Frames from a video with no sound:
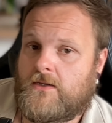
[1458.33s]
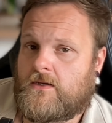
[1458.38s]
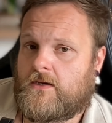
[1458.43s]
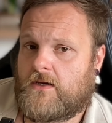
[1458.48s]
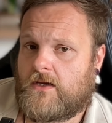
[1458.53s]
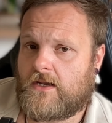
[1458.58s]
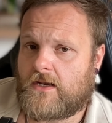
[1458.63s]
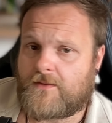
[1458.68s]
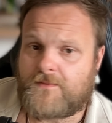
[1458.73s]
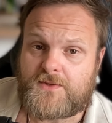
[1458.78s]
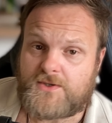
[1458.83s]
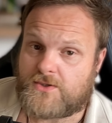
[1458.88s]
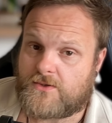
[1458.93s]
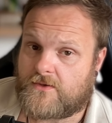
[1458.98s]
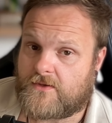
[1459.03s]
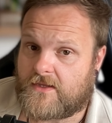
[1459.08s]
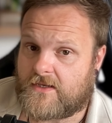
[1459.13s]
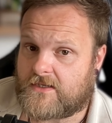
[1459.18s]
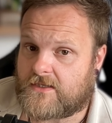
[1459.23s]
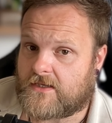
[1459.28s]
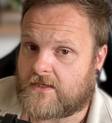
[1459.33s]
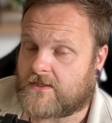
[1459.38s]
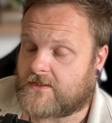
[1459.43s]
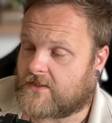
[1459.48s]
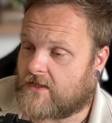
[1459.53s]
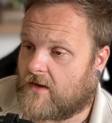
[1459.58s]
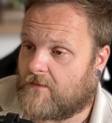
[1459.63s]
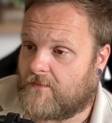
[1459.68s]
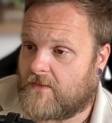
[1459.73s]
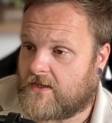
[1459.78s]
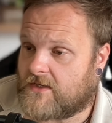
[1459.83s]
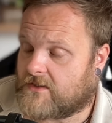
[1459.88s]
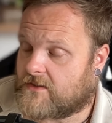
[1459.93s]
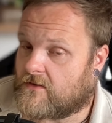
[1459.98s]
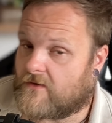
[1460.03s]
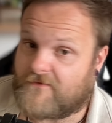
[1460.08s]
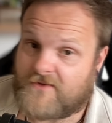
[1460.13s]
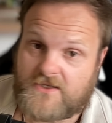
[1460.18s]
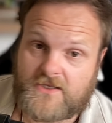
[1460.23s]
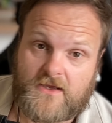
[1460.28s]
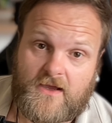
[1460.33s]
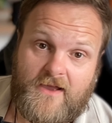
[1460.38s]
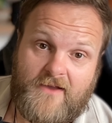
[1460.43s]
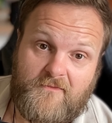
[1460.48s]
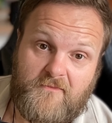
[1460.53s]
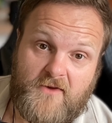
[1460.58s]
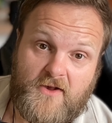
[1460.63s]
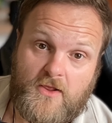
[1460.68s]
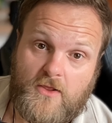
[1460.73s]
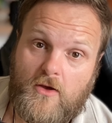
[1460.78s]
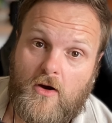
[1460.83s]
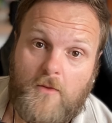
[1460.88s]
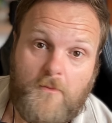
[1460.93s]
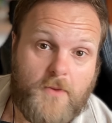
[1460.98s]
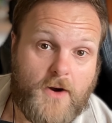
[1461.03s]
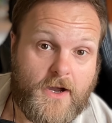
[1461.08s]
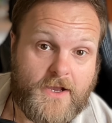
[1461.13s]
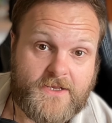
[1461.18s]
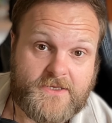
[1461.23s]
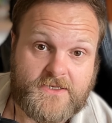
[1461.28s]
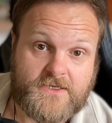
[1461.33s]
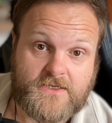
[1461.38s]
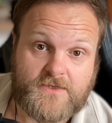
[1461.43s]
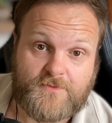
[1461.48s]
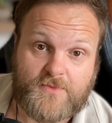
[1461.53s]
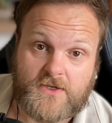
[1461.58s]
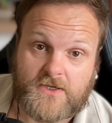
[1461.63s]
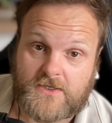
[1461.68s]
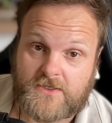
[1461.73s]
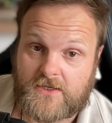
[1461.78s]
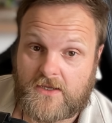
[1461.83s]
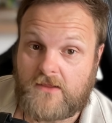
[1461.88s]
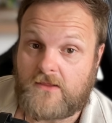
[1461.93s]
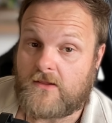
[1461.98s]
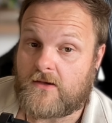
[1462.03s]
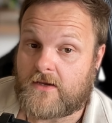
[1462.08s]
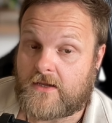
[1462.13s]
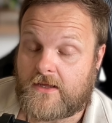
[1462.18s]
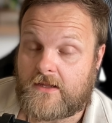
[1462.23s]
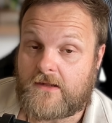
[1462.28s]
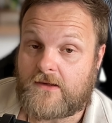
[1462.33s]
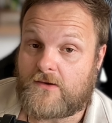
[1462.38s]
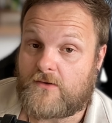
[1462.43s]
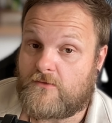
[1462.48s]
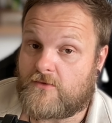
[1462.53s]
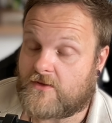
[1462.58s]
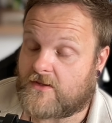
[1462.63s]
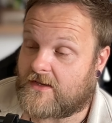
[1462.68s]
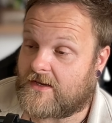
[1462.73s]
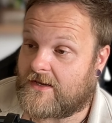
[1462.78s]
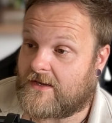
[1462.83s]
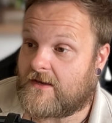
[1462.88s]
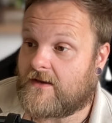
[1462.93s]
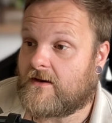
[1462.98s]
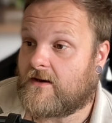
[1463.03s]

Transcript: and I'm sure there's things that I miss. Obviously I have a lot of biases because I look at it all day,